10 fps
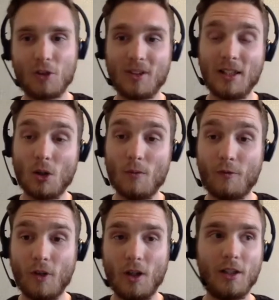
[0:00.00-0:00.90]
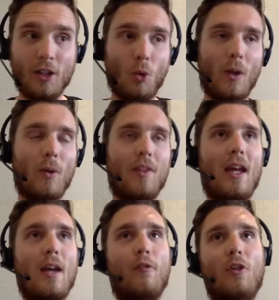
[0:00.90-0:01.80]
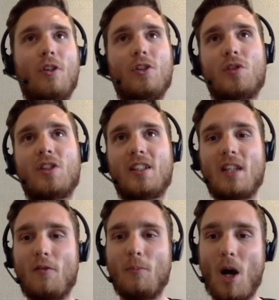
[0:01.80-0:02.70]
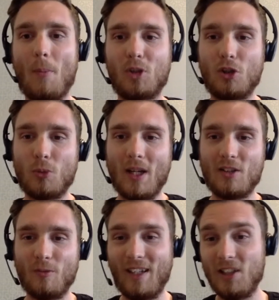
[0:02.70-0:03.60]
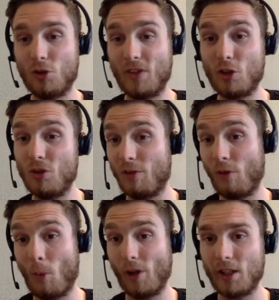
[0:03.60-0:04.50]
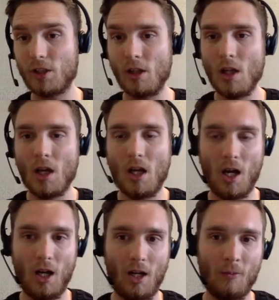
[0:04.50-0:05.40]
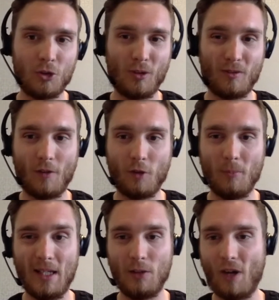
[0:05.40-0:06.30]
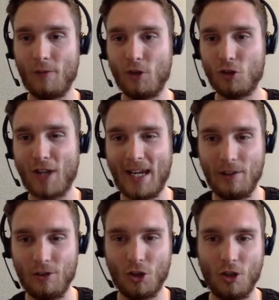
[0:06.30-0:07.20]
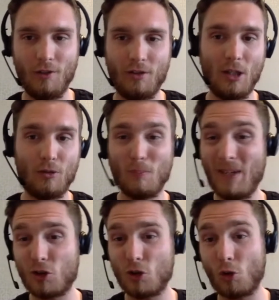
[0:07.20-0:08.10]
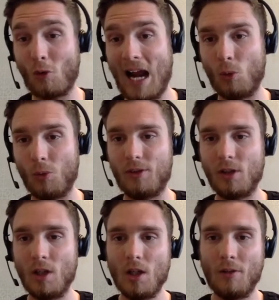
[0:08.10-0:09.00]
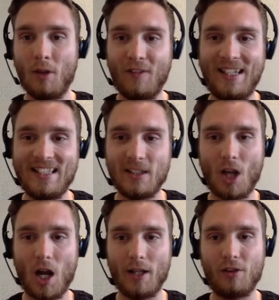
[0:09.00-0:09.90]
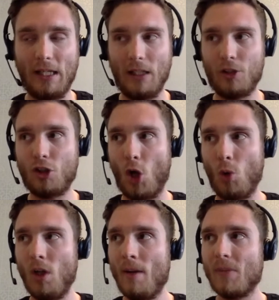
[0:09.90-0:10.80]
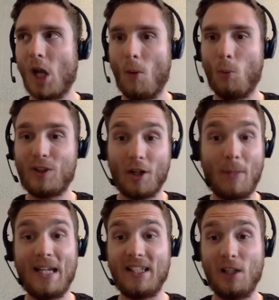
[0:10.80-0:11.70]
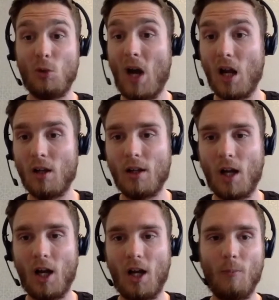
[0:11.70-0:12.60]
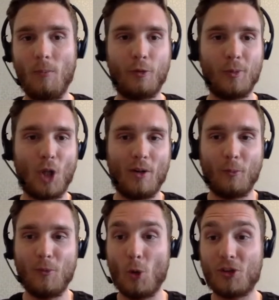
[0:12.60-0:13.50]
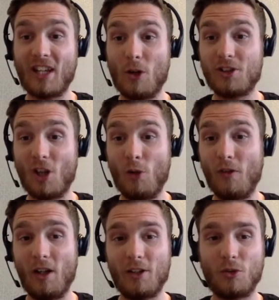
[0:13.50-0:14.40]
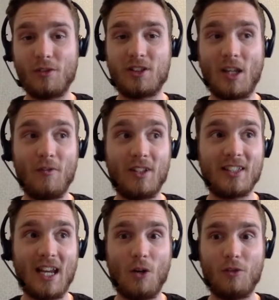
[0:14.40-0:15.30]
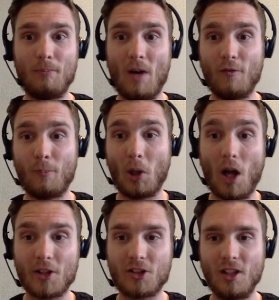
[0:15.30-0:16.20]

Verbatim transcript: So I think on for, you know, we were there for sort of six, seven months because we had some visa issues, if I'm honest. Okay. Um, sort of government made relevant changes and there were some issues around the visa side of things. So um, we've done amazingly well um, from going from no sales to over sort of 70 sales a month plus.